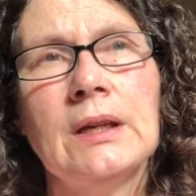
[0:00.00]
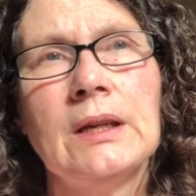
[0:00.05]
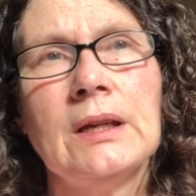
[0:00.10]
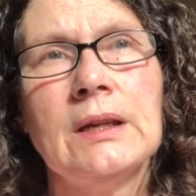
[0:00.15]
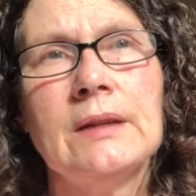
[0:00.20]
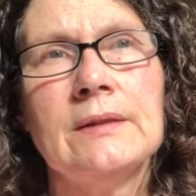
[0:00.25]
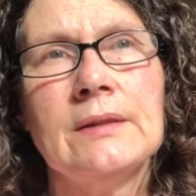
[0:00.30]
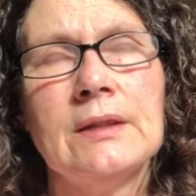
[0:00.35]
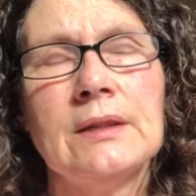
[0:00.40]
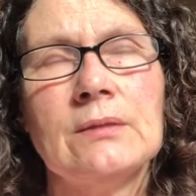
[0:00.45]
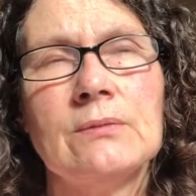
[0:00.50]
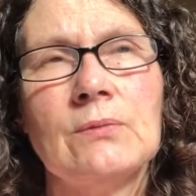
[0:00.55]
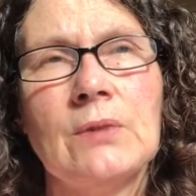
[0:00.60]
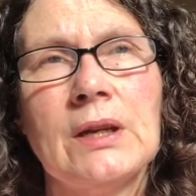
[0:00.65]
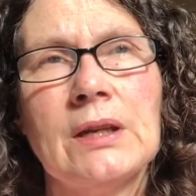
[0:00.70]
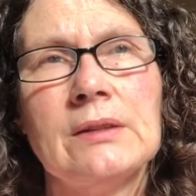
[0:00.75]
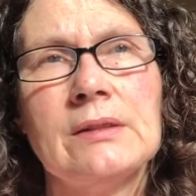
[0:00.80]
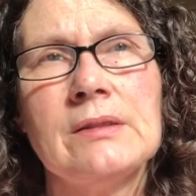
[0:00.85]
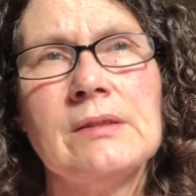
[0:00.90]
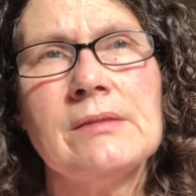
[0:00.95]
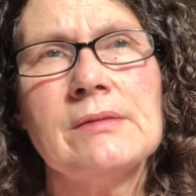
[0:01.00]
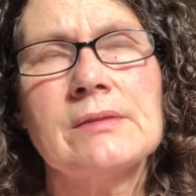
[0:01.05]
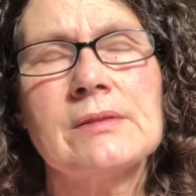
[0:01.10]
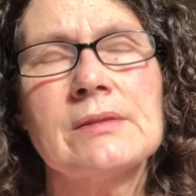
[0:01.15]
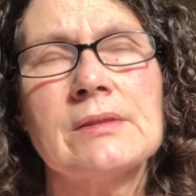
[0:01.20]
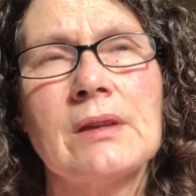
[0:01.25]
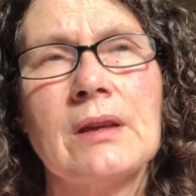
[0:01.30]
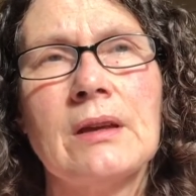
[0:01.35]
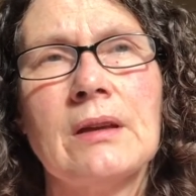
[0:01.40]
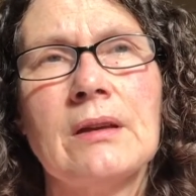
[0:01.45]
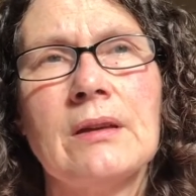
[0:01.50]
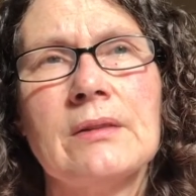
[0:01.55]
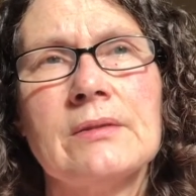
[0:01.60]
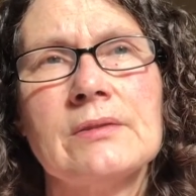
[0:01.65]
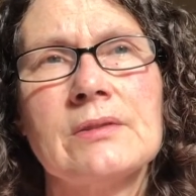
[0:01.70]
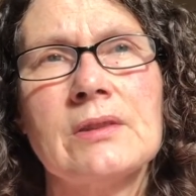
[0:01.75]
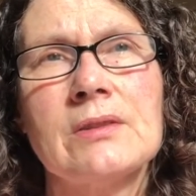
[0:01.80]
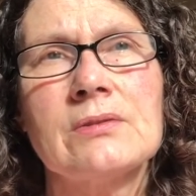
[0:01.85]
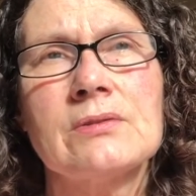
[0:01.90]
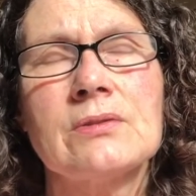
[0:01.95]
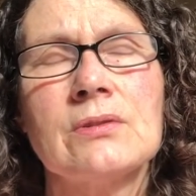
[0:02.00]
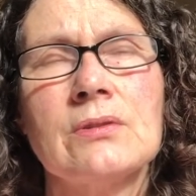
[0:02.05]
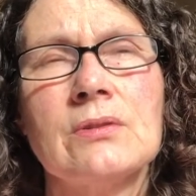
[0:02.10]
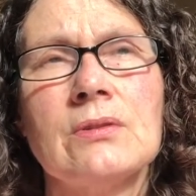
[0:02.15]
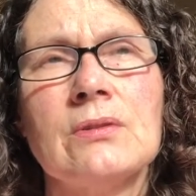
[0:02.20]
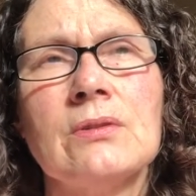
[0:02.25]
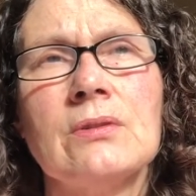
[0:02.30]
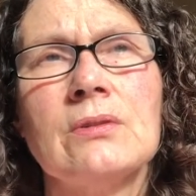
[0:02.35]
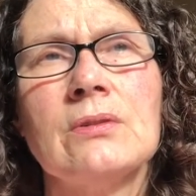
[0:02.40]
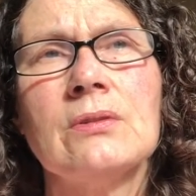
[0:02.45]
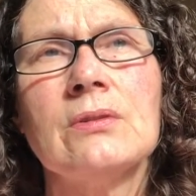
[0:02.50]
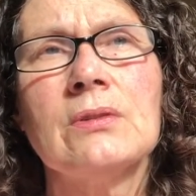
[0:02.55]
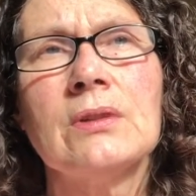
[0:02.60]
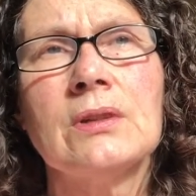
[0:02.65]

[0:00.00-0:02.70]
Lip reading: and then Randy's sister